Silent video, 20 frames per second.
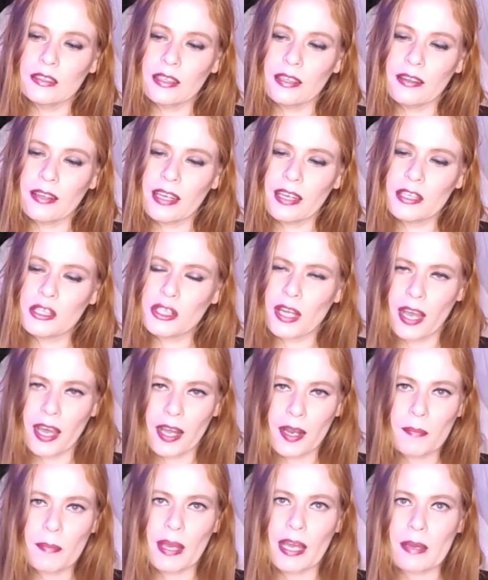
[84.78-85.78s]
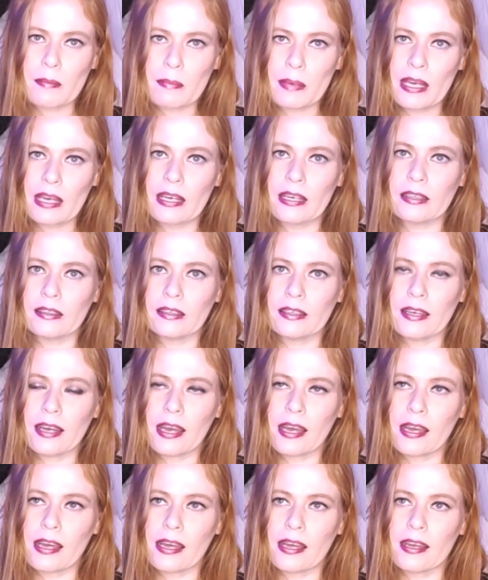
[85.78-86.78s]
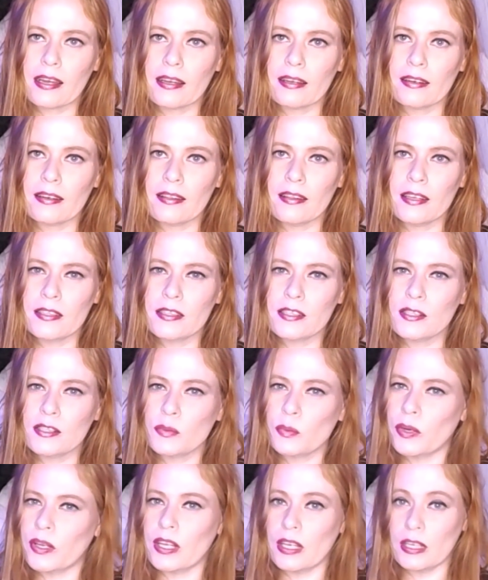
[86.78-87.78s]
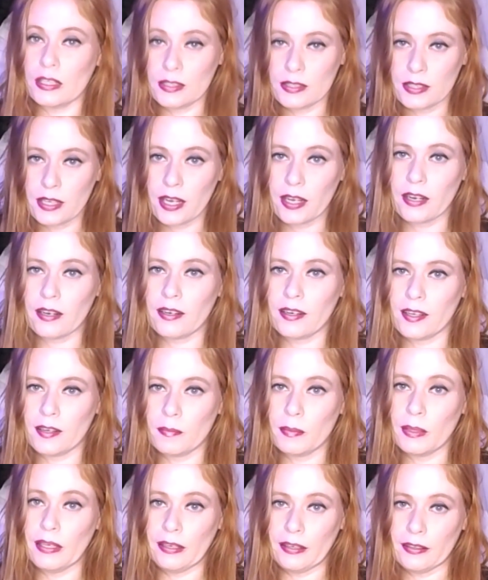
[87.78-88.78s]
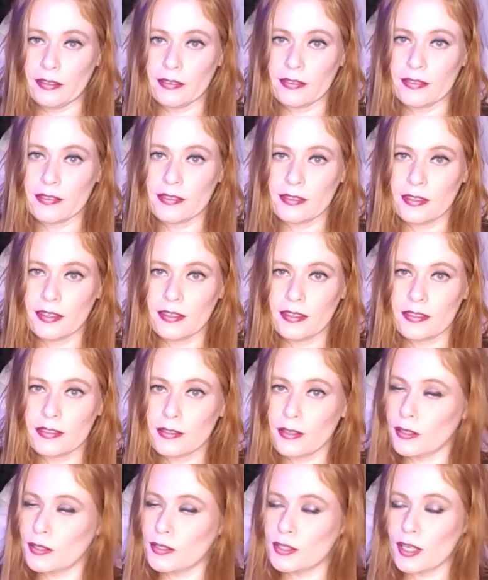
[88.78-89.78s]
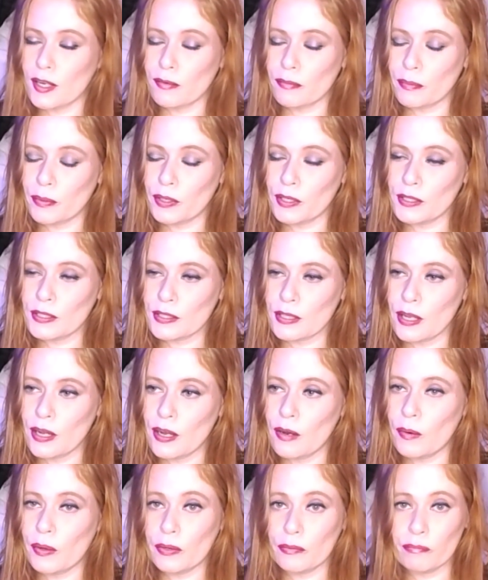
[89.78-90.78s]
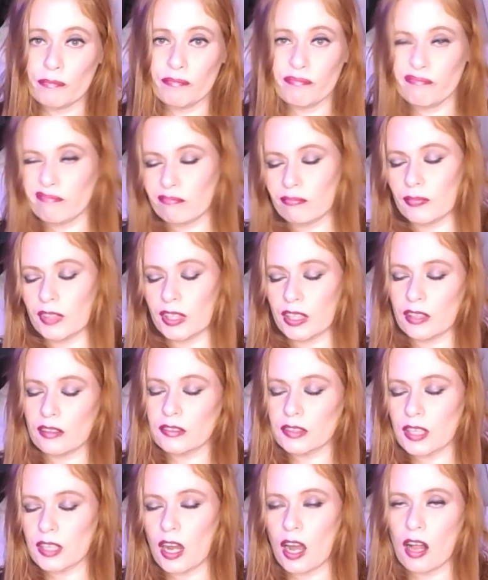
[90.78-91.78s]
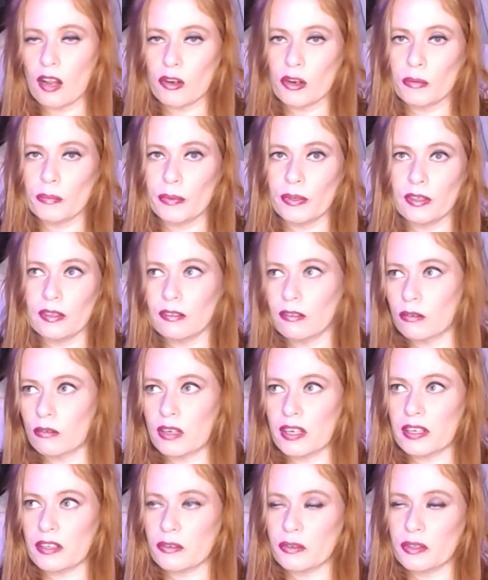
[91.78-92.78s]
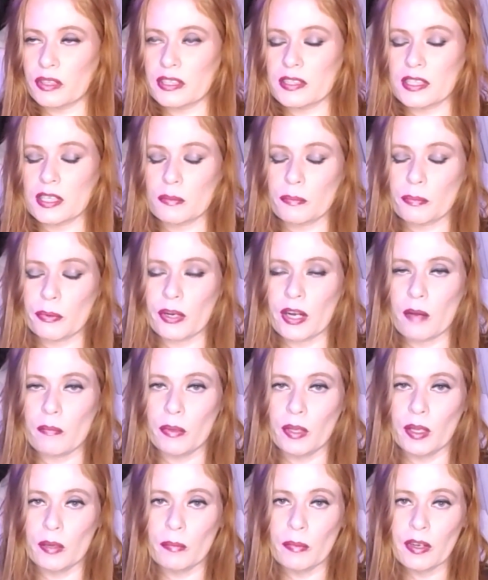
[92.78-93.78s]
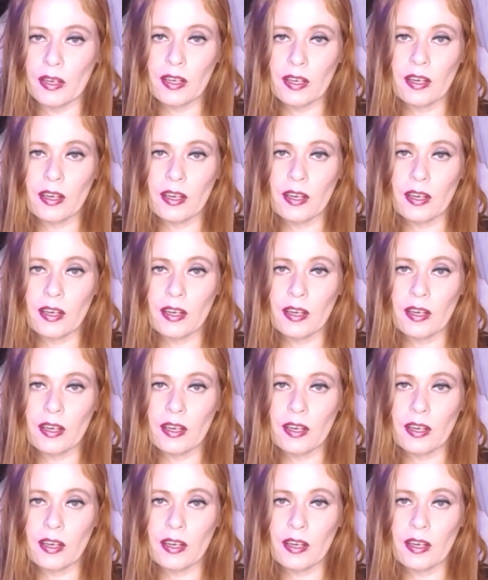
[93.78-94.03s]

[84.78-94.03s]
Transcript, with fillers: then she had a baby, and this is where the insanity begins. It starts off pretty slow and, you know, tolerable, where I don't really see a problem.